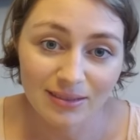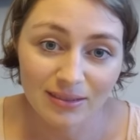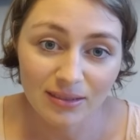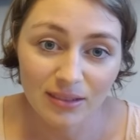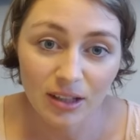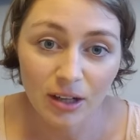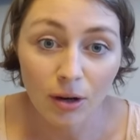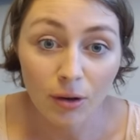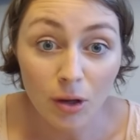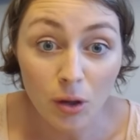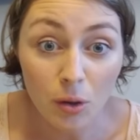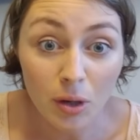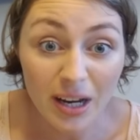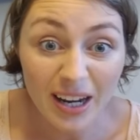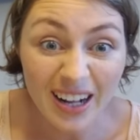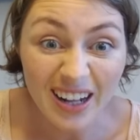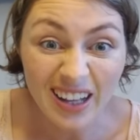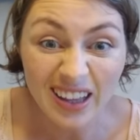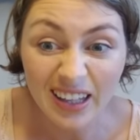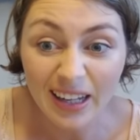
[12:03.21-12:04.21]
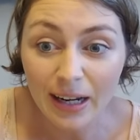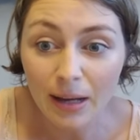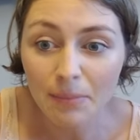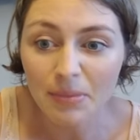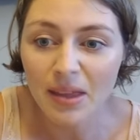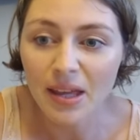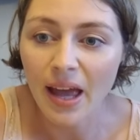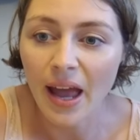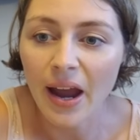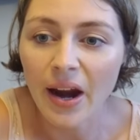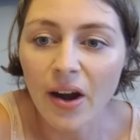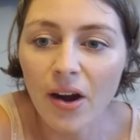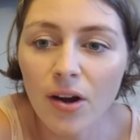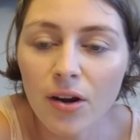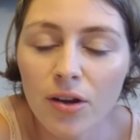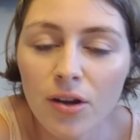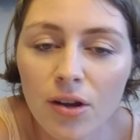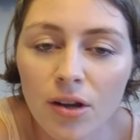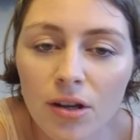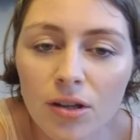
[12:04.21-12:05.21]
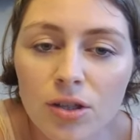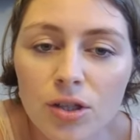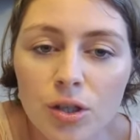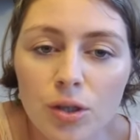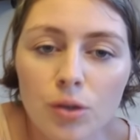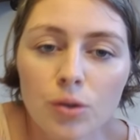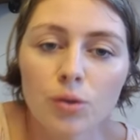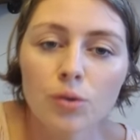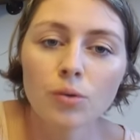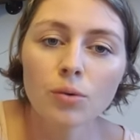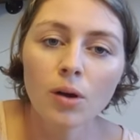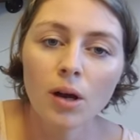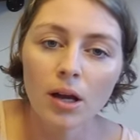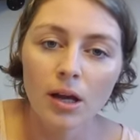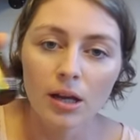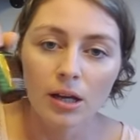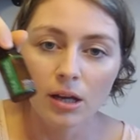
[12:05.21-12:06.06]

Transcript: you know, you need to clean up the air, you could do